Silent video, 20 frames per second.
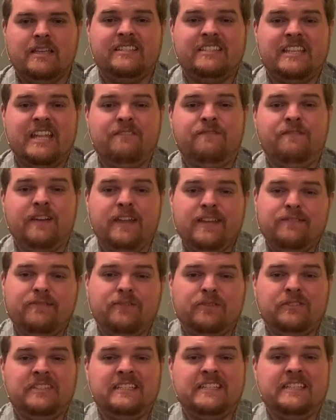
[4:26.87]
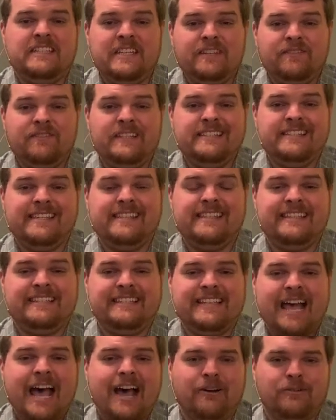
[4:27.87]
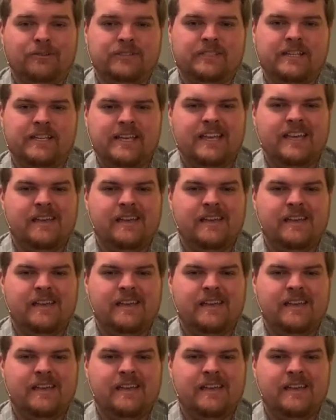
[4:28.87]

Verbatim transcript: Stay faithful to giving to this house.